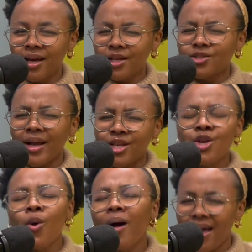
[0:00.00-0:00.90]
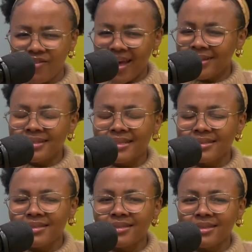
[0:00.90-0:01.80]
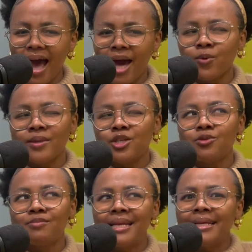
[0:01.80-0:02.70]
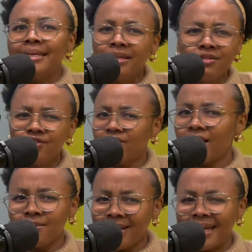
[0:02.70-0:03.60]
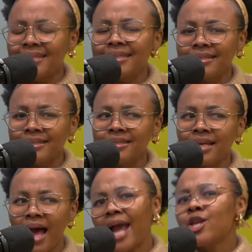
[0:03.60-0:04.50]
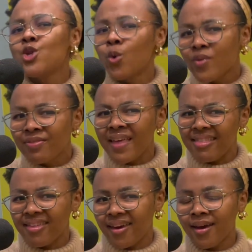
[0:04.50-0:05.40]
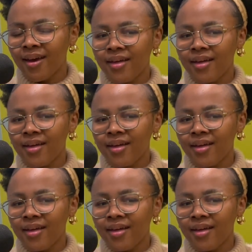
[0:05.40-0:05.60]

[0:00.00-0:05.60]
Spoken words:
So I know I have ancestors. I don't need to believe in my ancestors. I know that they're there.